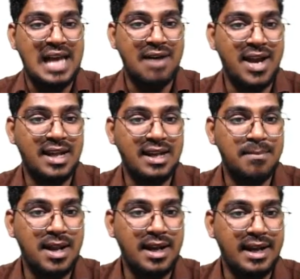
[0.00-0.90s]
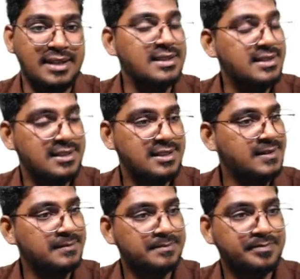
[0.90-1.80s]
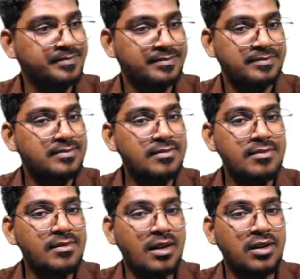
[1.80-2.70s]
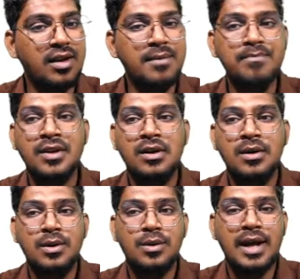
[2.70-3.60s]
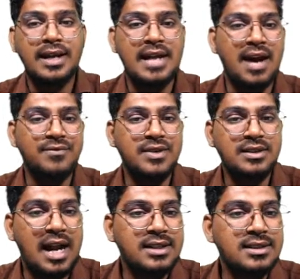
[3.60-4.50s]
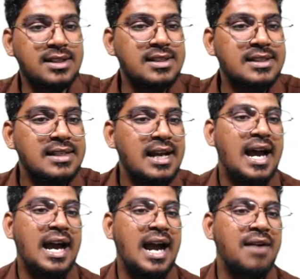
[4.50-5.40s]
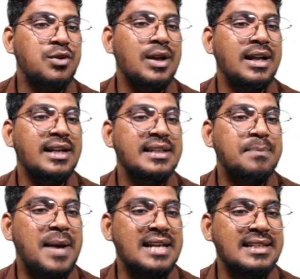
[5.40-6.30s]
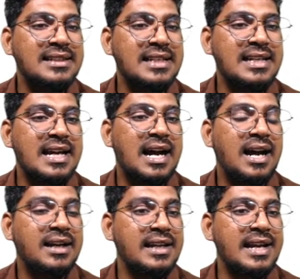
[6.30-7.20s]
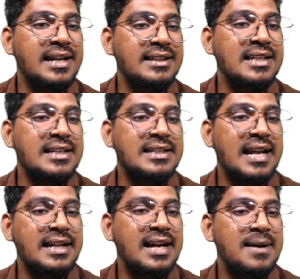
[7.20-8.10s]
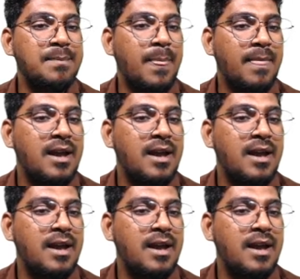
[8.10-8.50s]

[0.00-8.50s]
available in this. Okay, right. After done this, I have to like another passing the creating the data,